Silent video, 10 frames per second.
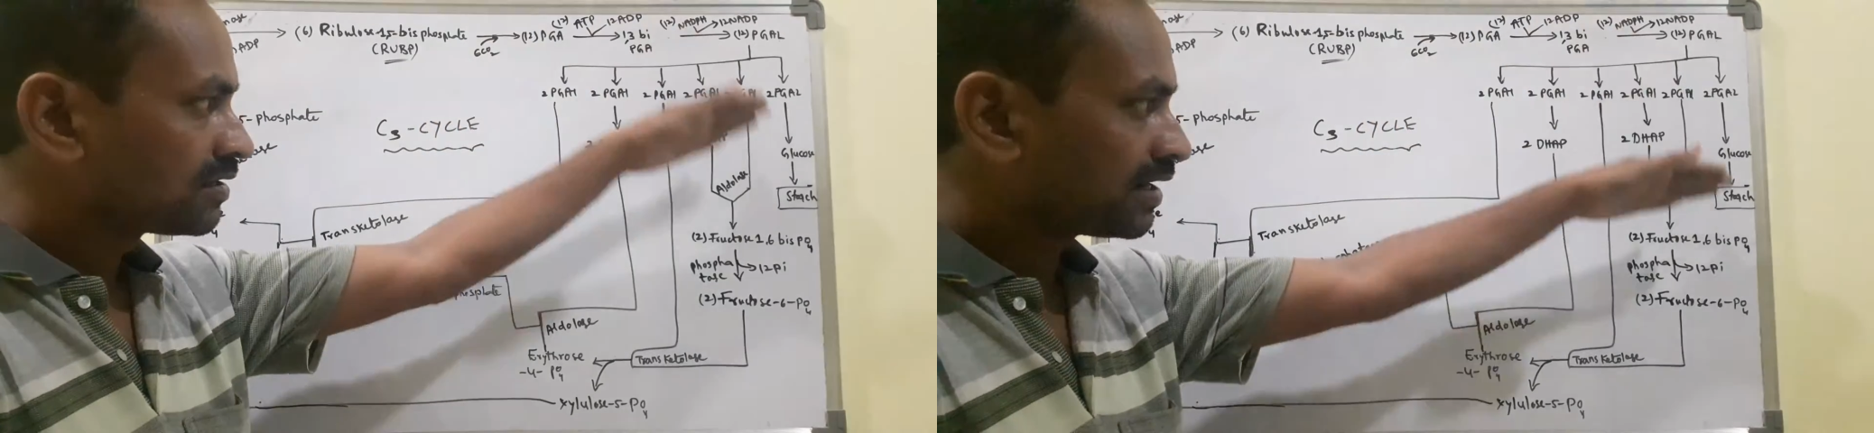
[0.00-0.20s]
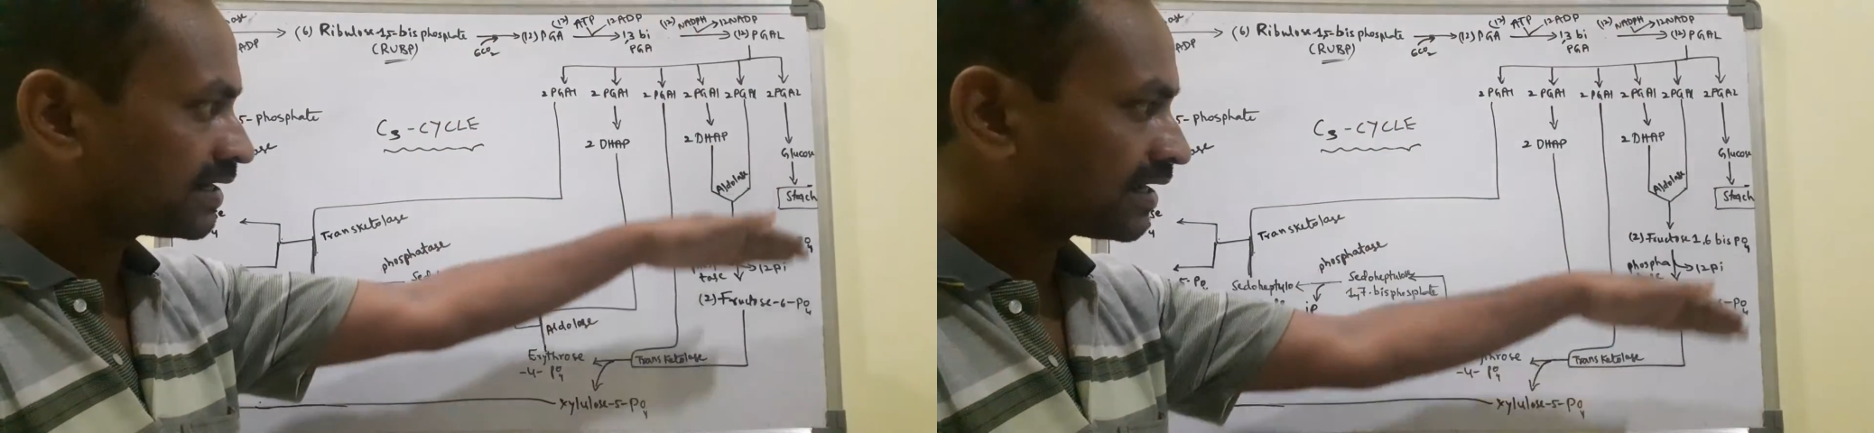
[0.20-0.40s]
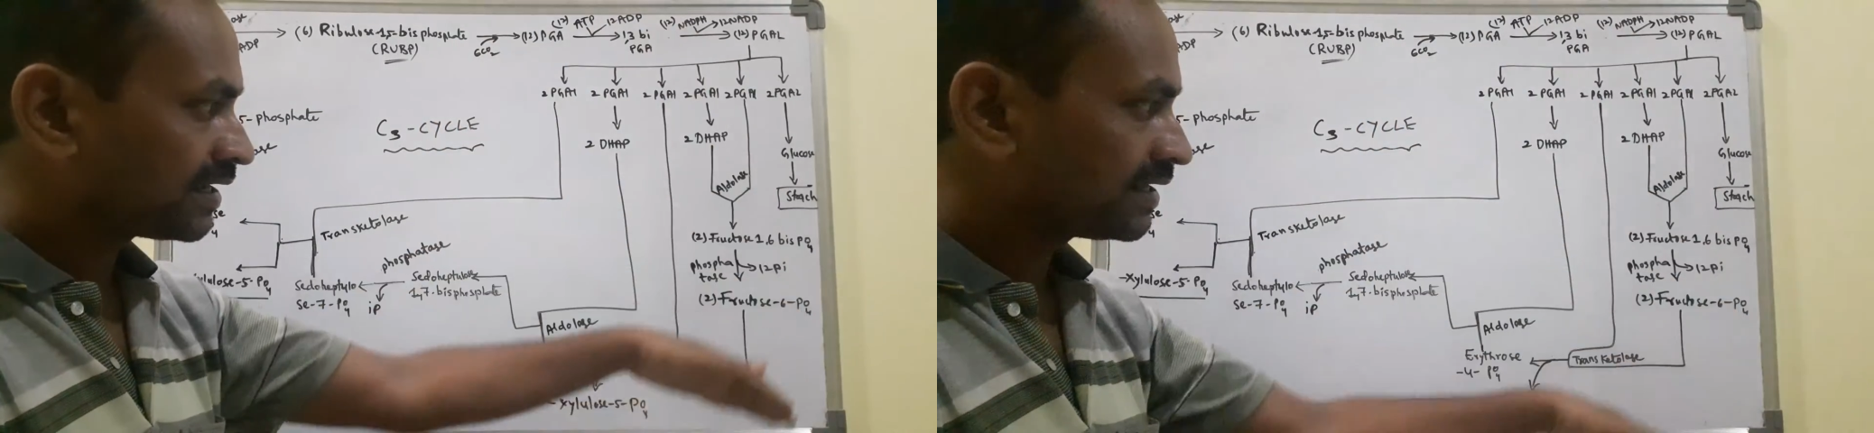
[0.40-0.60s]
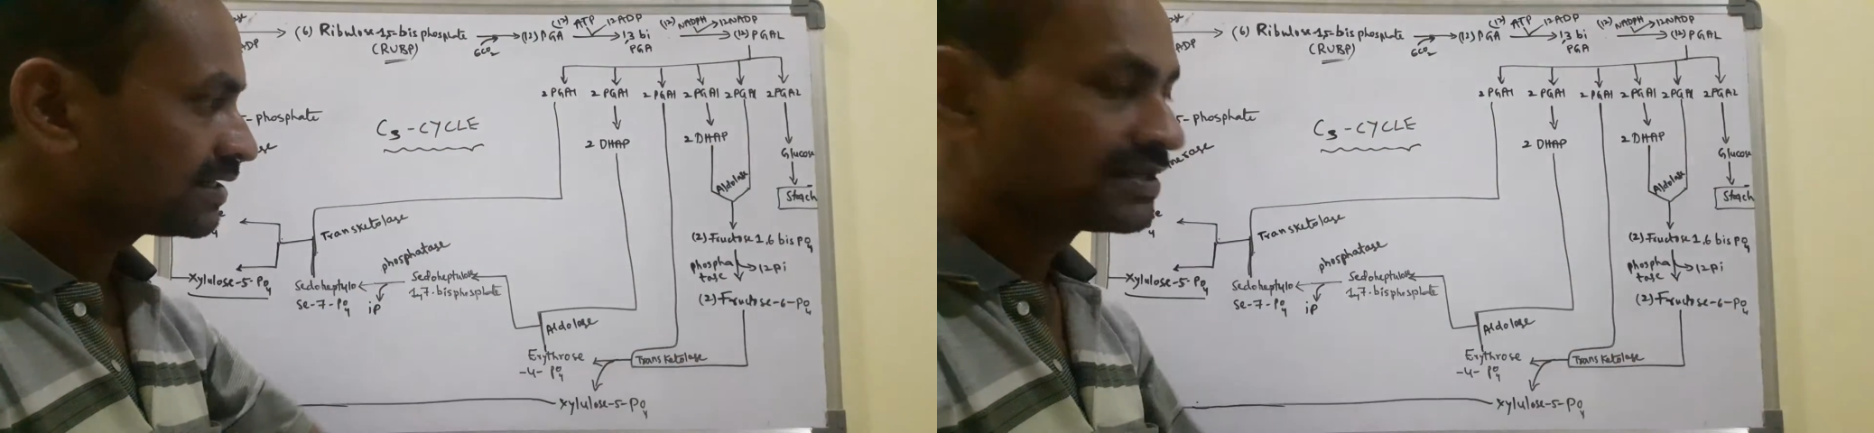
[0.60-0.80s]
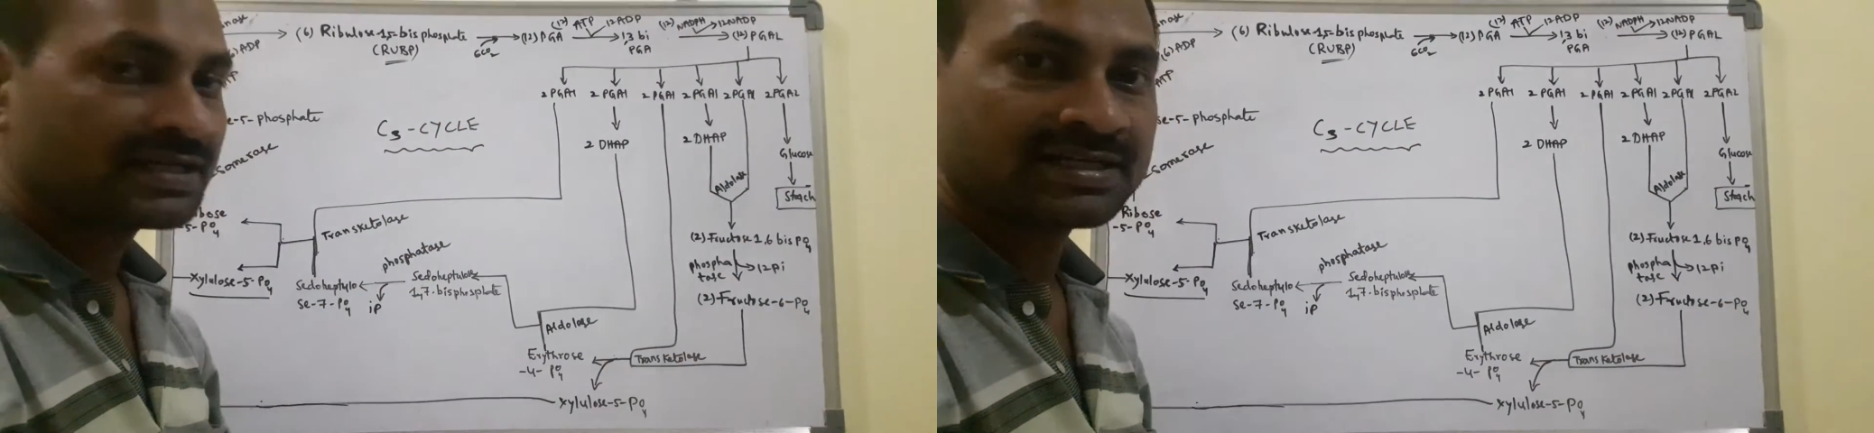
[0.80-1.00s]
and
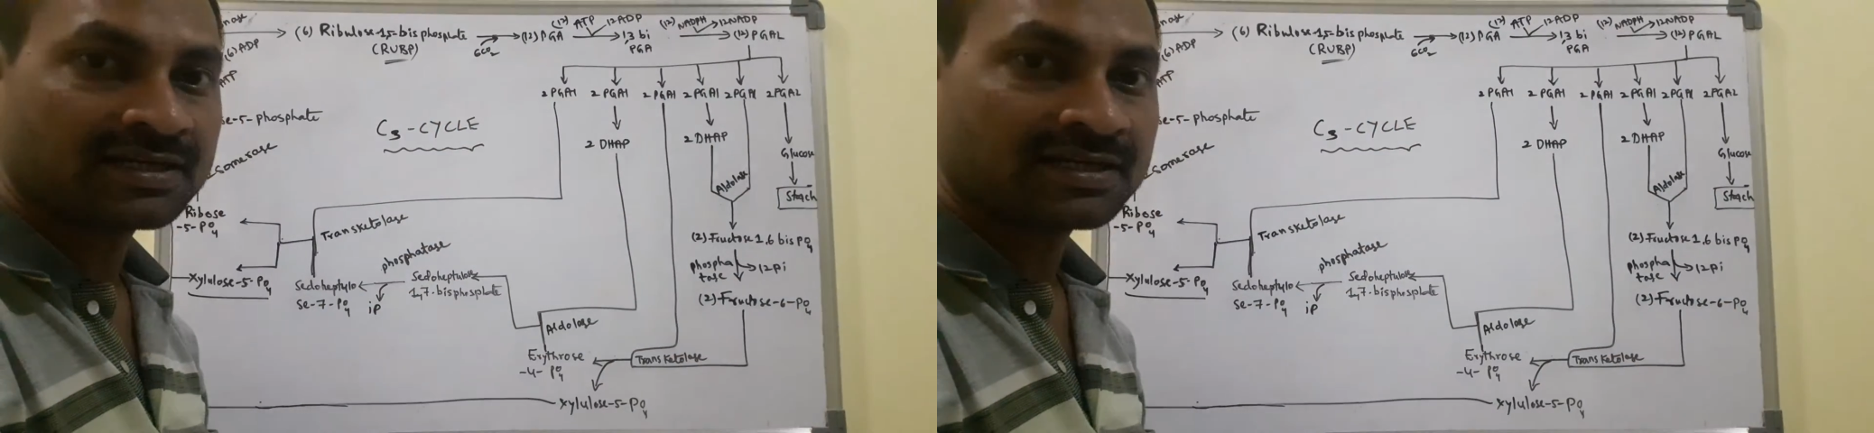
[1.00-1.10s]
again it